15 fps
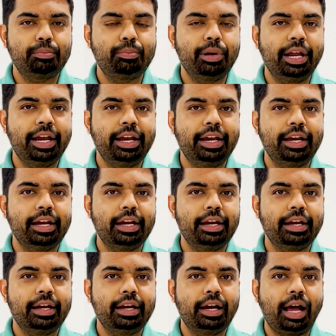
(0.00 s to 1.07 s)
play
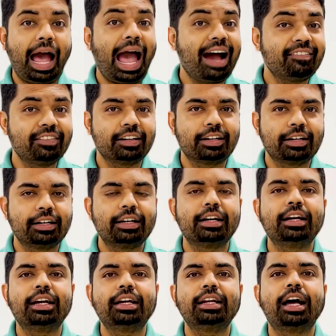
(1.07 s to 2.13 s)
havoc
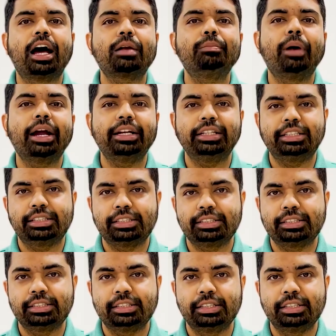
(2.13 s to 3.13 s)
in our minds.